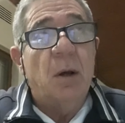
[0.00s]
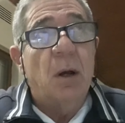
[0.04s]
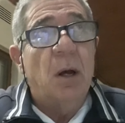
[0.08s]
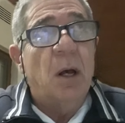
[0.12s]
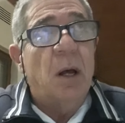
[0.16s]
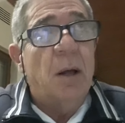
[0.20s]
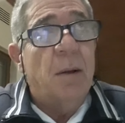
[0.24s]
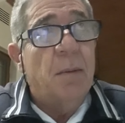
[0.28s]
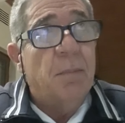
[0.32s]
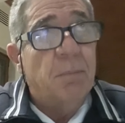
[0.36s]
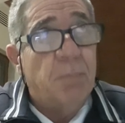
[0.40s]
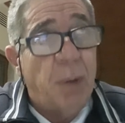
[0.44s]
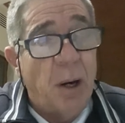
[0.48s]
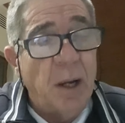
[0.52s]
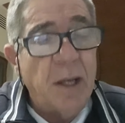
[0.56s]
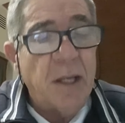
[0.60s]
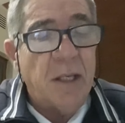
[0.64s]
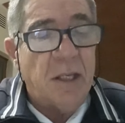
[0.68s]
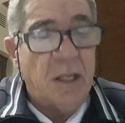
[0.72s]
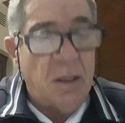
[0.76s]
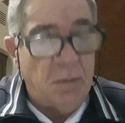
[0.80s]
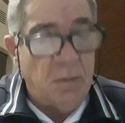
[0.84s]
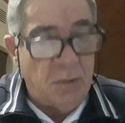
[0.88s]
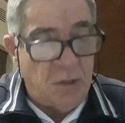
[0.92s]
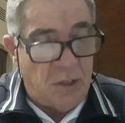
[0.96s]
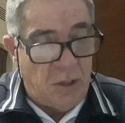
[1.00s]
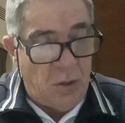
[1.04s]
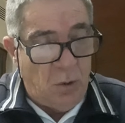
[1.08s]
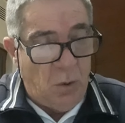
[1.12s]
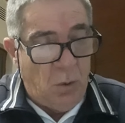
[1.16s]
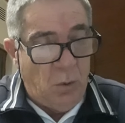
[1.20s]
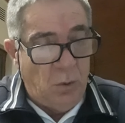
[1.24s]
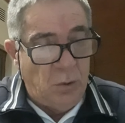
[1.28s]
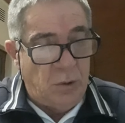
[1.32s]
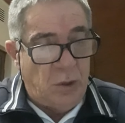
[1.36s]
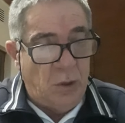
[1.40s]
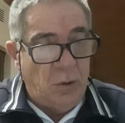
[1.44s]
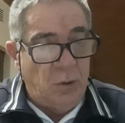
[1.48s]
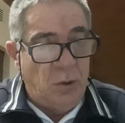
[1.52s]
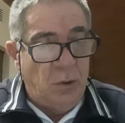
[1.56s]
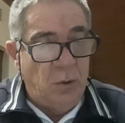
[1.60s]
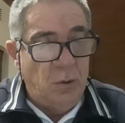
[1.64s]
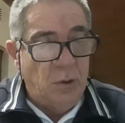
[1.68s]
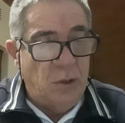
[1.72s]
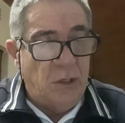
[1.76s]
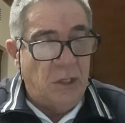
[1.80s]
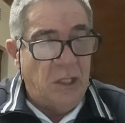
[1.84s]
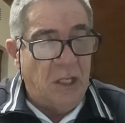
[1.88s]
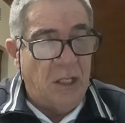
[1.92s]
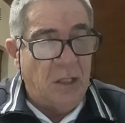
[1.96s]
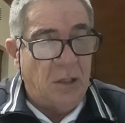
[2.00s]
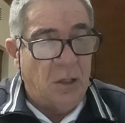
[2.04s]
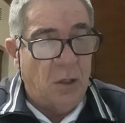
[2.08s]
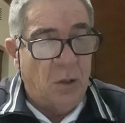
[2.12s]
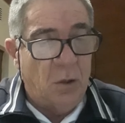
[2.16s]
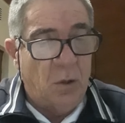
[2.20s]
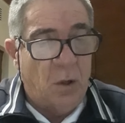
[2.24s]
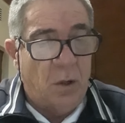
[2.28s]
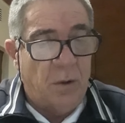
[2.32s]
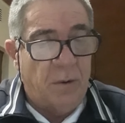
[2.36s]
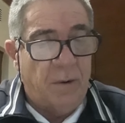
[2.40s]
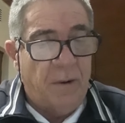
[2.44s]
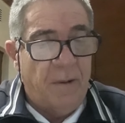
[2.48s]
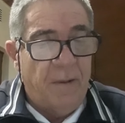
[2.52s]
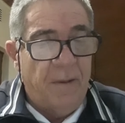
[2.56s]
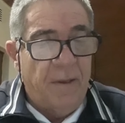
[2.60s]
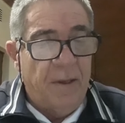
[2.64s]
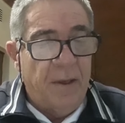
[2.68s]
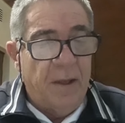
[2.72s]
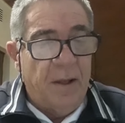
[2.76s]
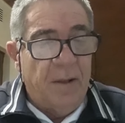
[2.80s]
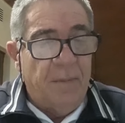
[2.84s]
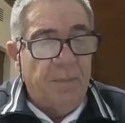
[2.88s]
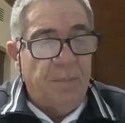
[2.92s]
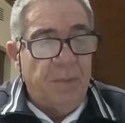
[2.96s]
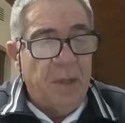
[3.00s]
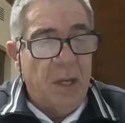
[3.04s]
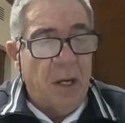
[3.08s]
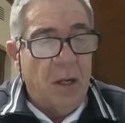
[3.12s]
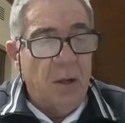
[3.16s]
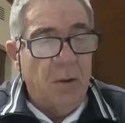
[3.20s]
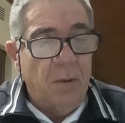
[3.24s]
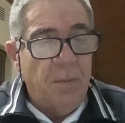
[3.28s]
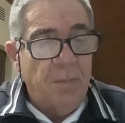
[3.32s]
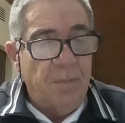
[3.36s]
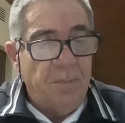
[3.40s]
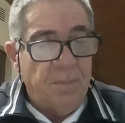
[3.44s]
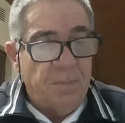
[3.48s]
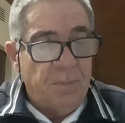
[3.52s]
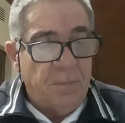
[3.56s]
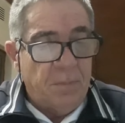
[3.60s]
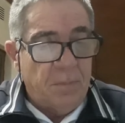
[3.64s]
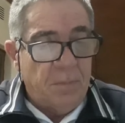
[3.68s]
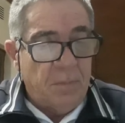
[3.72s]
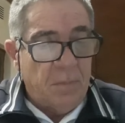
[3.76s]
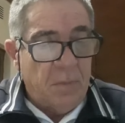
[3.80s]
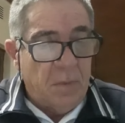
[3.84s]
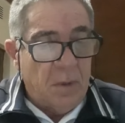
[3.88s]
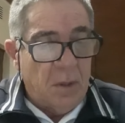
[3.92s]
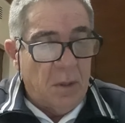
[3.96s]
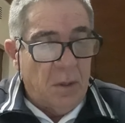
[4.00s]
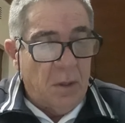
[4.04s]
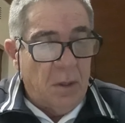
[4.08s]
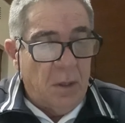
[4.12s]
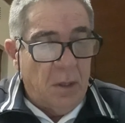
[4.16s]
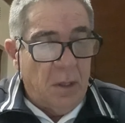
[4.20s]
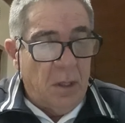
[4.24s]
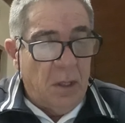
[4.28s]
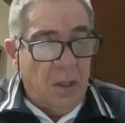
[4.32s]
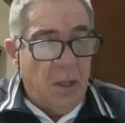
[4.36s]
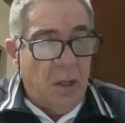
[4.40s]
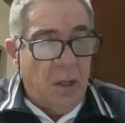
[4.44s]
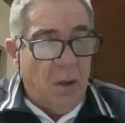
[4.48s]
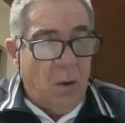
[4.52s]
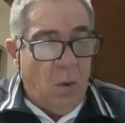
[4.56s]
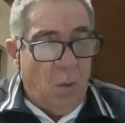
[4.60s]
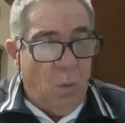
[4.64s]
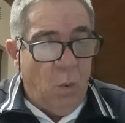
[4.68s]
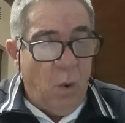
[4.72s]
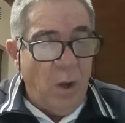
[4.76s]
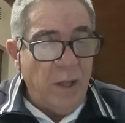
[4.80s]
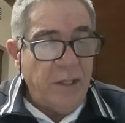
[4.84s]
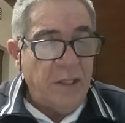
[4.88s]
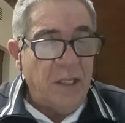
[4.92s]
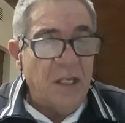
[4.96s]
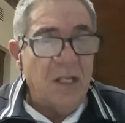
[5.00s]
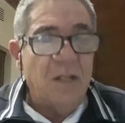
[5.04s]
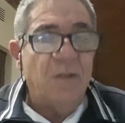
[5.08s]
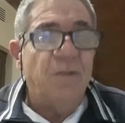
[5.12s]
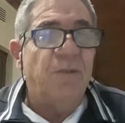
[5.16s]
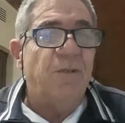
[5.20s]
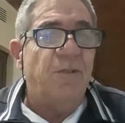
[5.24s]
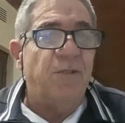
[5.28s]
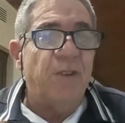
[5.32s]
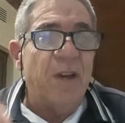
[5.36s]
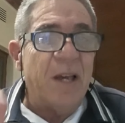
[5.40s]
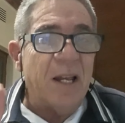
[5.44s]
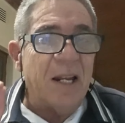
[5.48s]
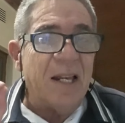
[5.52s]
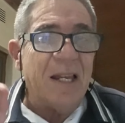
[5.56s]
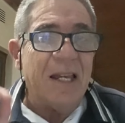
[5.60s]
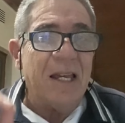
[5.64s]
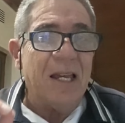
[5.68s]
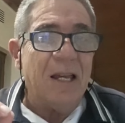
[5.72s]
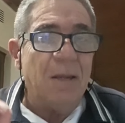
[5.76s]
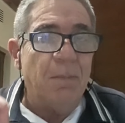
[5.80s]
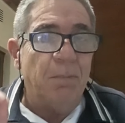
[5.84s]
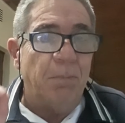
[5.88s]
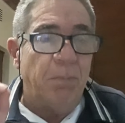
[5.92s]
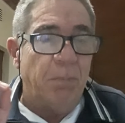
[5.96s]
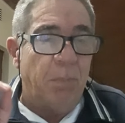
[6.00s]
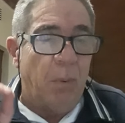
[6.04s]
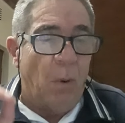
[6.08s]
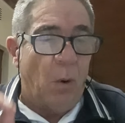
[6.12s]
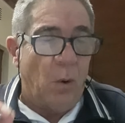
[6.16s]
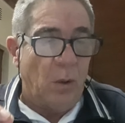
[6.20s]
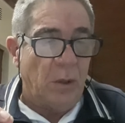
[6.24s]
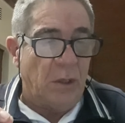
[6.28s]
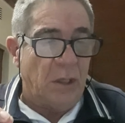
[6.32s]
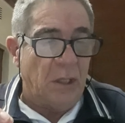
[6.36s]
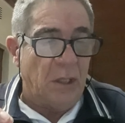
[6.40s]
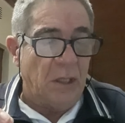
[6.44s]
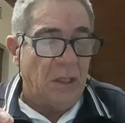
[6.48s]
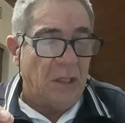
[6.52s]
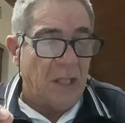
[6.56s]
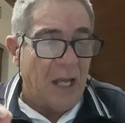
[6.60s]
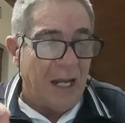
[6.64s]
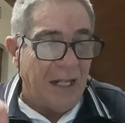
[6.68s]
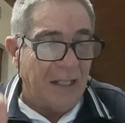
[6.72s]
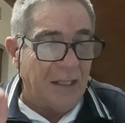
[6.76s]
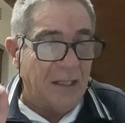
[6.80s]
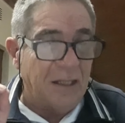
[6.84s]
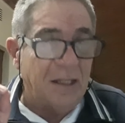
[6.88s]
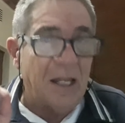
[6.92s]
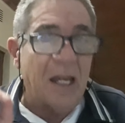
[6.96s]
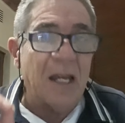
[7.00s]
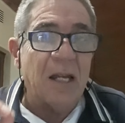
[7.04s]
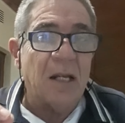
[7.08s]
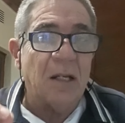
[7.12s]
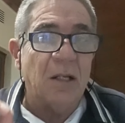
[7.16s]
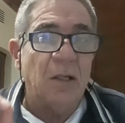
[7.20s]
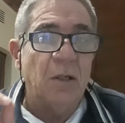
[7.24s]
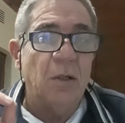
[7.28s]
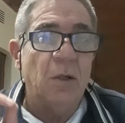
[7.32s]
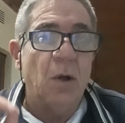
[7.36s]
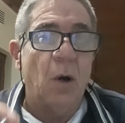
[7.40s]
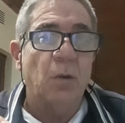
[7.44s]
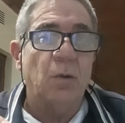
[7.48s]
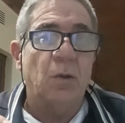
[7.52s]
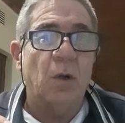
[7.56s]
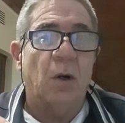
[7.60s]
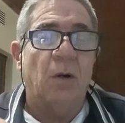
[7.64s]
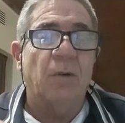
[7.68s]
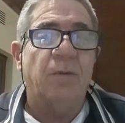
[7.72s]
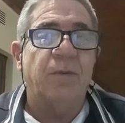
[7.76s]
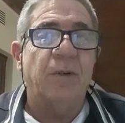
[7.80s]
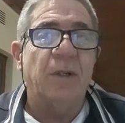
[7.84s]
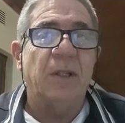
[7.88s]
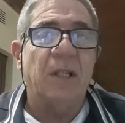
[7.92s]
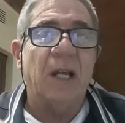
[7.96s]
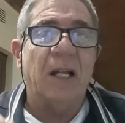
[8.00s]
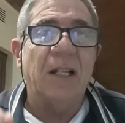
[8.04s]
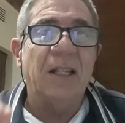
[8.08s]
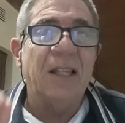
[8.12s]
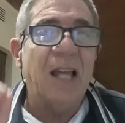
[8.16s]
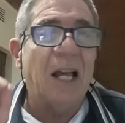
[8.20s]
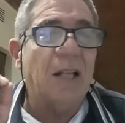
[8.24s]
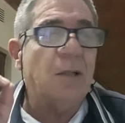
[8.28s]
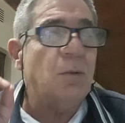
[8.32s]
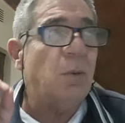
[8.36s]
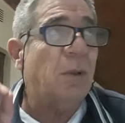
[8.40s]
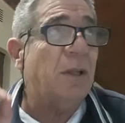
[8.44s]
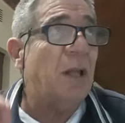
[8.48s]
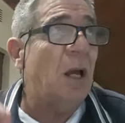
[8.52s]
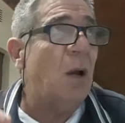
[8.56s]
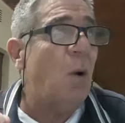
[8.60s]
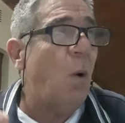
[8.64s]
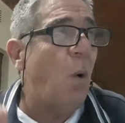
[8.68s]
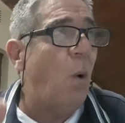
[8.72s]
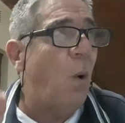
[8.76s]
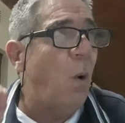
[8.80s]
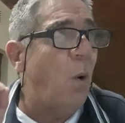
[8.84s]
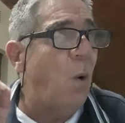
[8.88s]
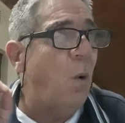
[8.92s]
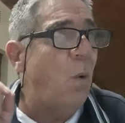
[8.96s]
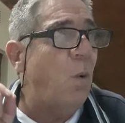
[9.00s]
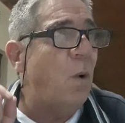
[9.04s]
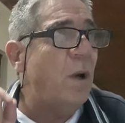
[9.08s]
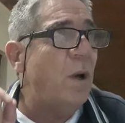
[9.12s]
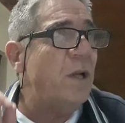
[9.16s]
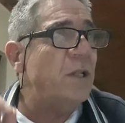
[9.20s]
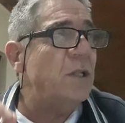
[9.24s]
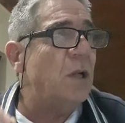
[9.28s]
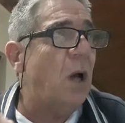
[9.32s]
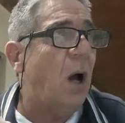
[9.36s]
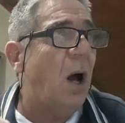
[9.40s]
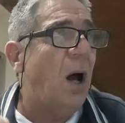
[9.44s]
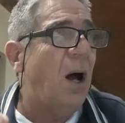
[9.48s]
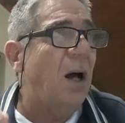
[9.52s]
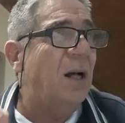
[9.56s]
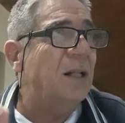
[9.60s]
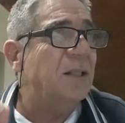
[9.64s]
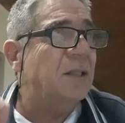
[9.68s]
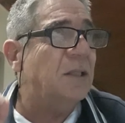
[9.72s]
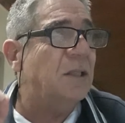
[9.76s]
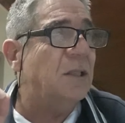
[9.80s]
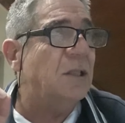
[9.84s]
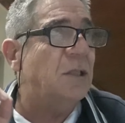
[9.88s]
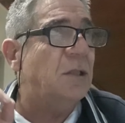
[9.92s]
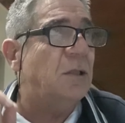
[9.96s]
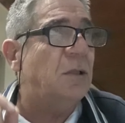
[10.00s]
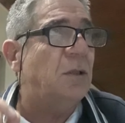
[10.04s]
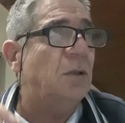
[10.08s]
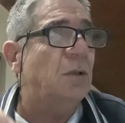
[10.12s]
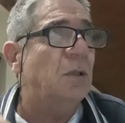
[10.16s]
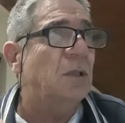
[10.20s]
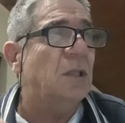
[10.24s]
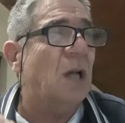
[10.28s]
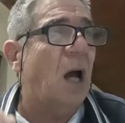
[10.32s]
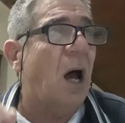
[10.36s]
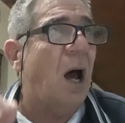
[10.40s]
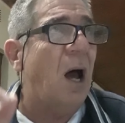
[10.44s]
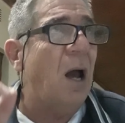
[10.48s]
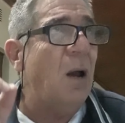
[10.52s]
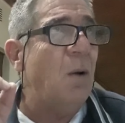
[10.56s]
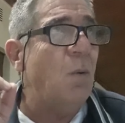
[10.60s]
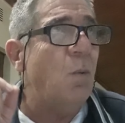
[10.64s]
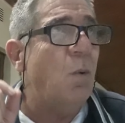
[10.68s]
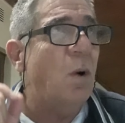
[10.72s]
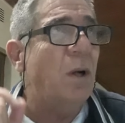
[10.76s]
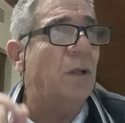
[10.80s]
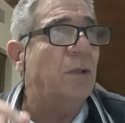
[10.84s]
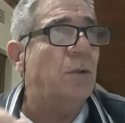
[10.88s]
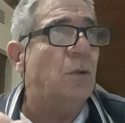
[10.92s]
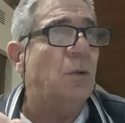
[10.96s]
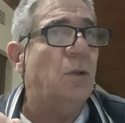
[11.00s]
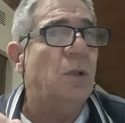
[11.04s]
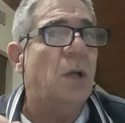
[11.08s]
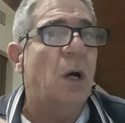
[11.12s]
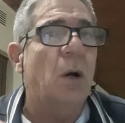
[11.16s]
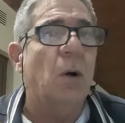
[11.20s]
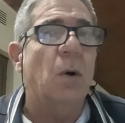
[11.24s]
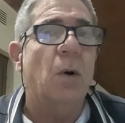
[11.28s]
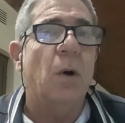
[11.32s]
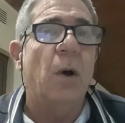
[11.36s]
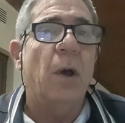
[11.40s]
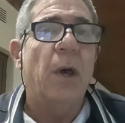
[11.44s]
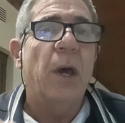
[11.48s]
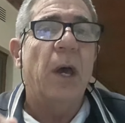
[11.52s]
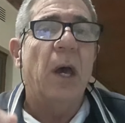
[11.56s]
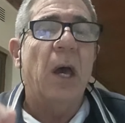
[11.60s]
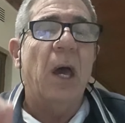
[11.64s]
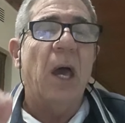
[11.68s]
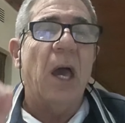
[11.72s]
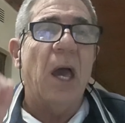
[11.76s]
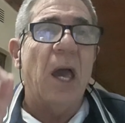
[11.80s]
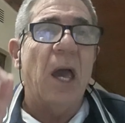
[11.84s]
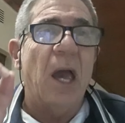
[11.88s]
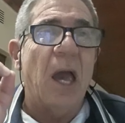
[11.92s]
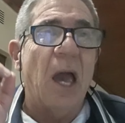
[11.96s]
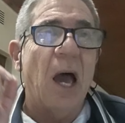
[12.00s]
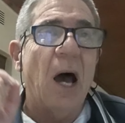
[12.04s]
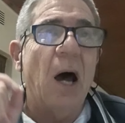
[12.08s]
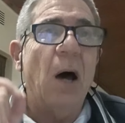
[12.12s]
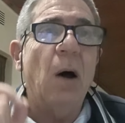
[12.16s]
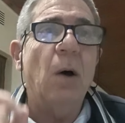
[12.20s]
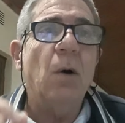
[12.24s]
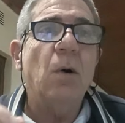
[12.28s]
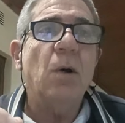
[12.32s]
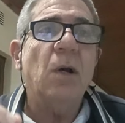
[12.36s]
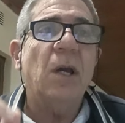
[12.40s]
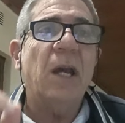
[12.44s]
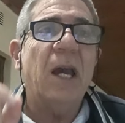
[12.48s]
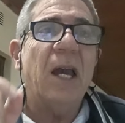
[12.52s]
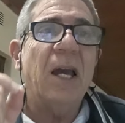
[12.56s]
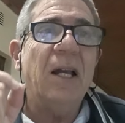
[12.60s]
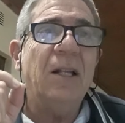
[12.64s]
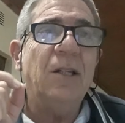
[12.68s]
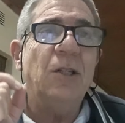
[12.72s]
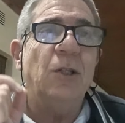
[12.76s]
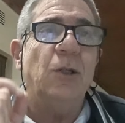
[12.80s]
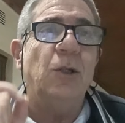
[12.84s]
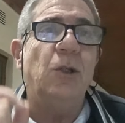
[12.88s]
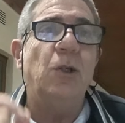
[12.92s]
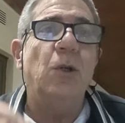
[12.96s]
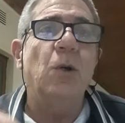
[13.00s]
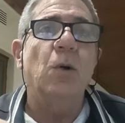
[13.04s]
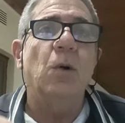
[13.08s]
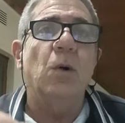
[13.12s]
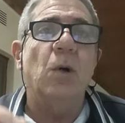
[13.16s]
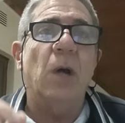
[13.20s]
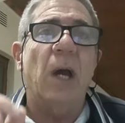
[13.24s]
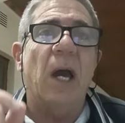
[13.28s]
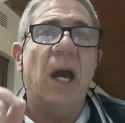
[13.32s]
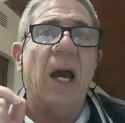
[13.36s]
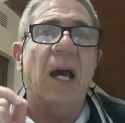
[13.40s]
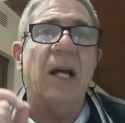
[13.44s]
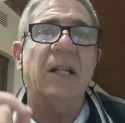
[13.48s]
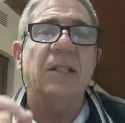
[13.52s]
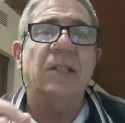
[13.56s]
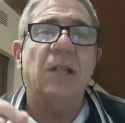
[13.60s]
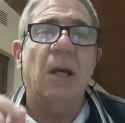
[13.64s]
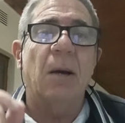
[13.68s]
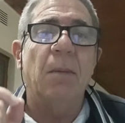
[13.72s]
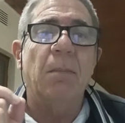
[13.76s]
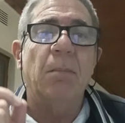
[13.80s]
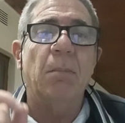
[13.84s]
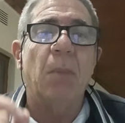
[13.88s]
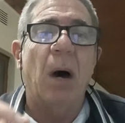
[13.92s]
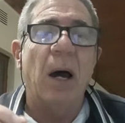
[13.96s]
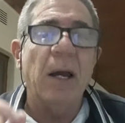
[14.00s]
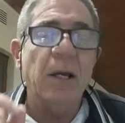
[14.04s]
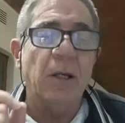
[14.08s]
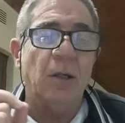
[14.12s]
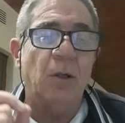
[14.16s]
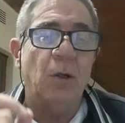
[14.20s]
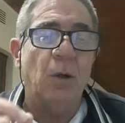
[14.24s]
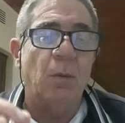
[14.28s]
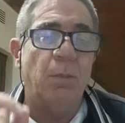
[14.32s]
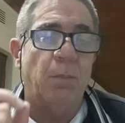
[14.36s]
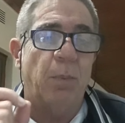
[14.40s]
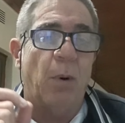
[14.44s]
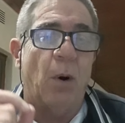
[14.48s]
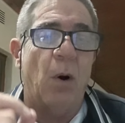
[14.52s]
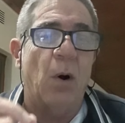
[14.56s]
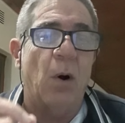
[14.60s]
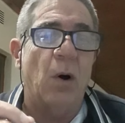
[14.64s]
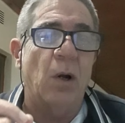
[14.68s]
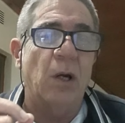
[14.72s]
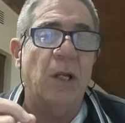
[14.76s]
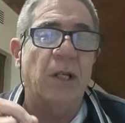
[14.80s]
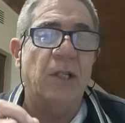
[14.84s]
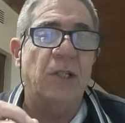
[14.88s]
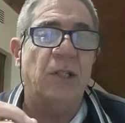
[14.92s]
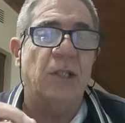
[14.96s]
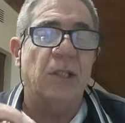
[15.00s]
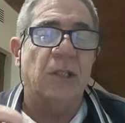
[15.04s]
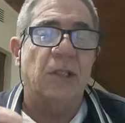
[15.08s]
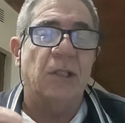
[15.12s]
biochemistry also using it a lot. Now, what is very important, and take note of it, and that's what I always ask the students. I want to know, how can you as a microbiologist